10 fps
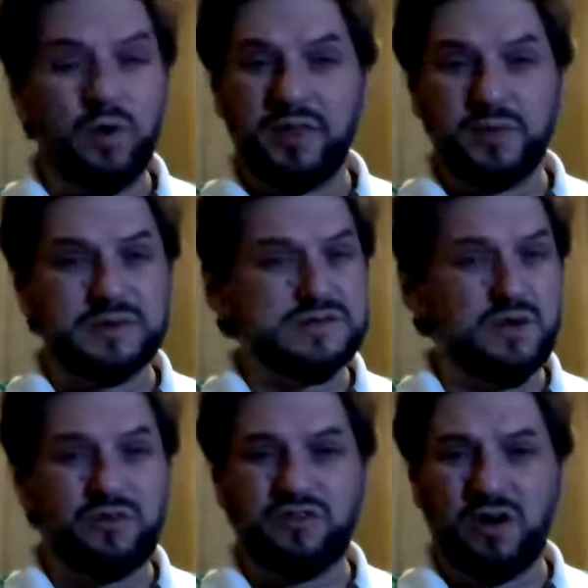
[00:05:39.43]
where there was
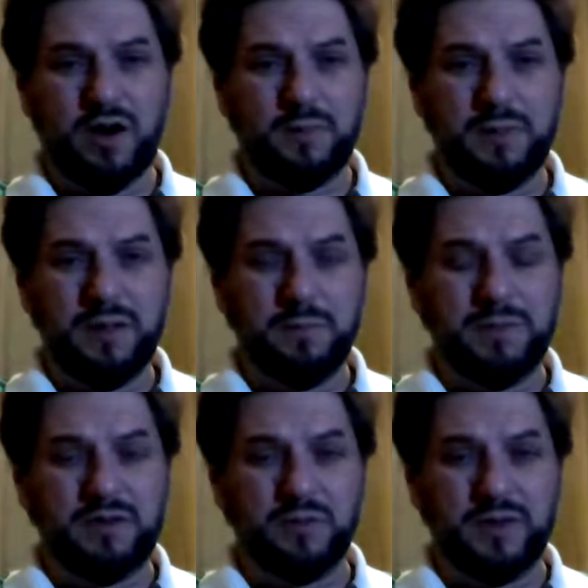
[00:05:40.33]
no sharp
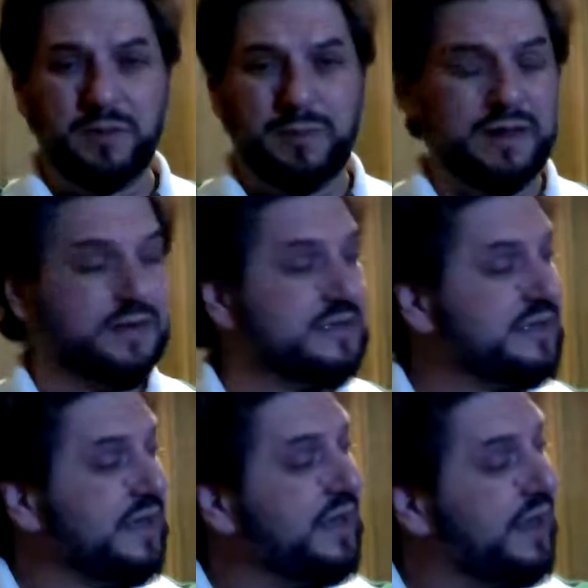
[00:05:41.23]
between the B and the
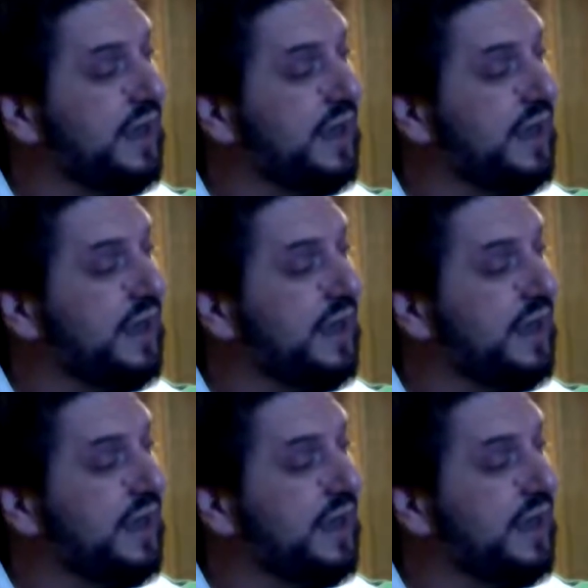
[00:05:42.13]
C,